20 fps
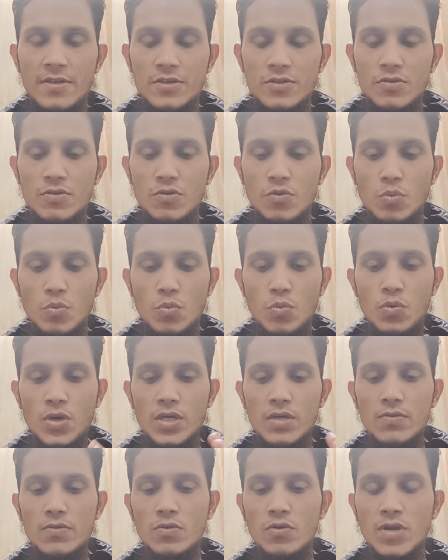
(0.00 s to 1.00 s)
So
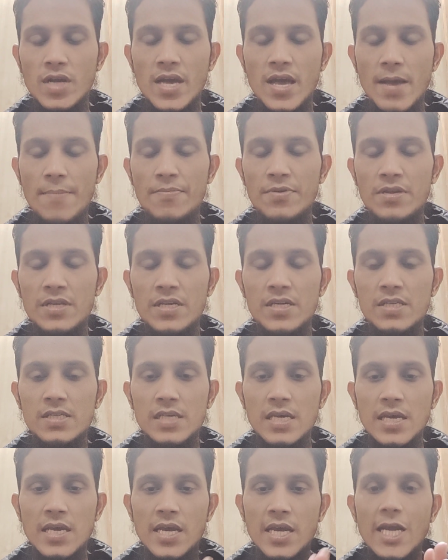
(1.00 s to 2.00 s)
what gonna happen
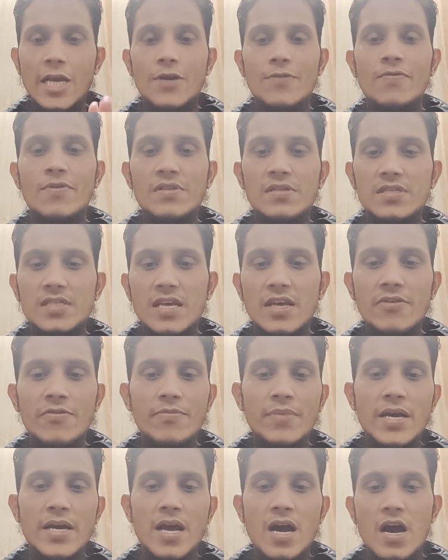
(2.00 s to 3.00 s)
is it will
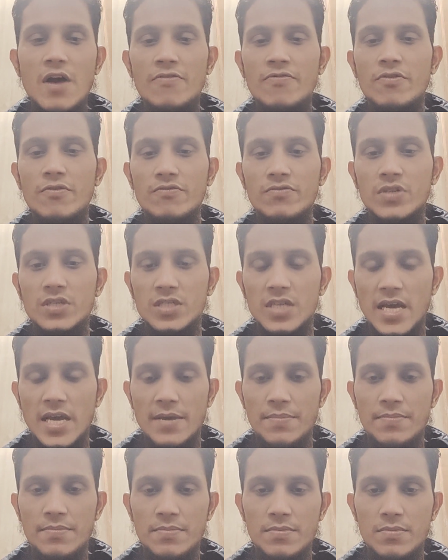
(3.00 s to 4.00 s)
save my half of the
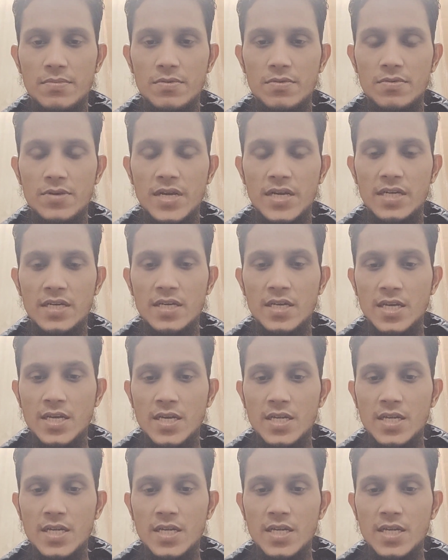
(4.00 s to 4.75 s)
time, right?